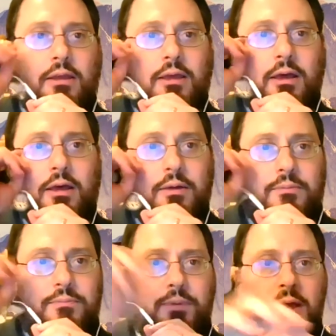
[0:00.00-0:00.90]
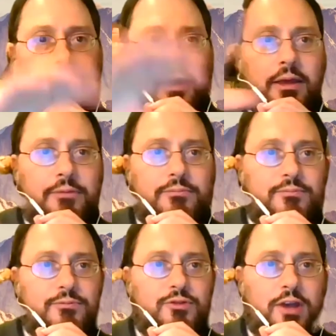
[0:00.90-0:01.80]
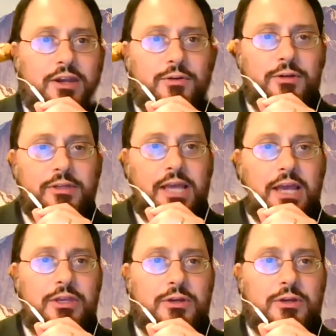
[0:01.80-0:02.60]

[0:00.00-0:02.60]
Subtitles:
by trying to assign